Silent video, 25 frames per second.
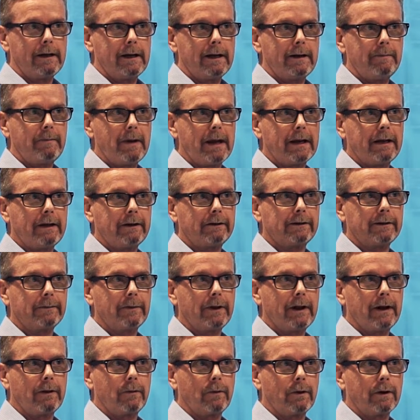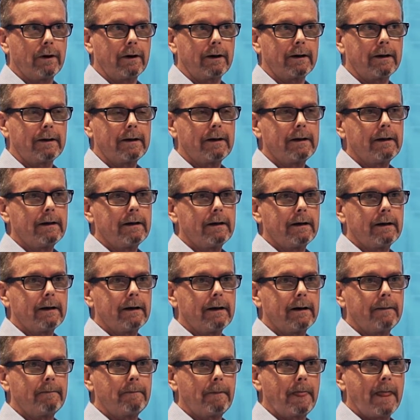in making some of that work
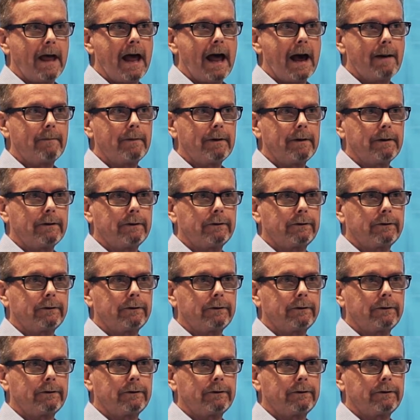happen.